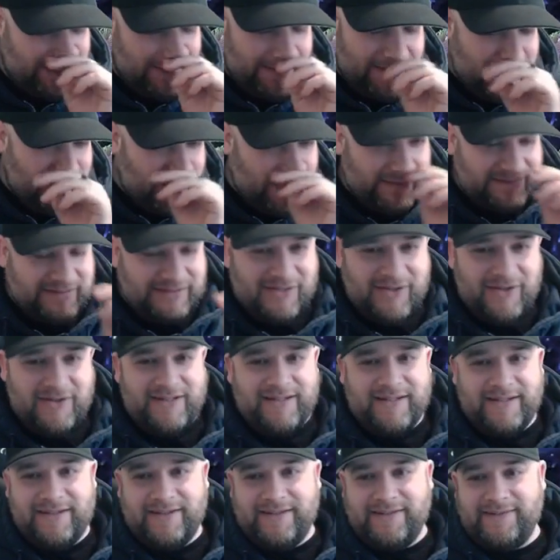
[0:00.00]
and my
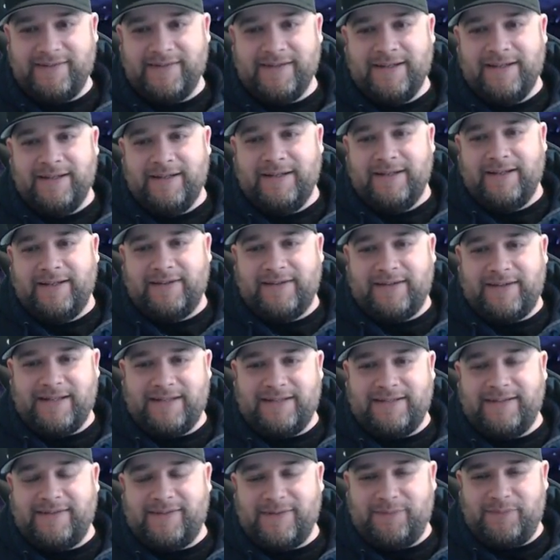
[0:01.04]
theory is that they
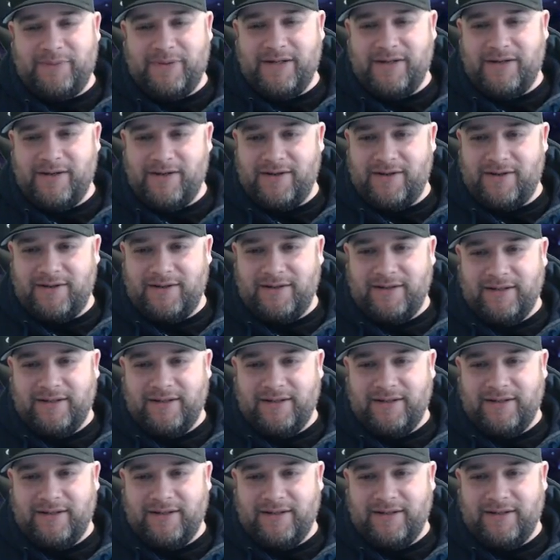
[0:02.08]
disappear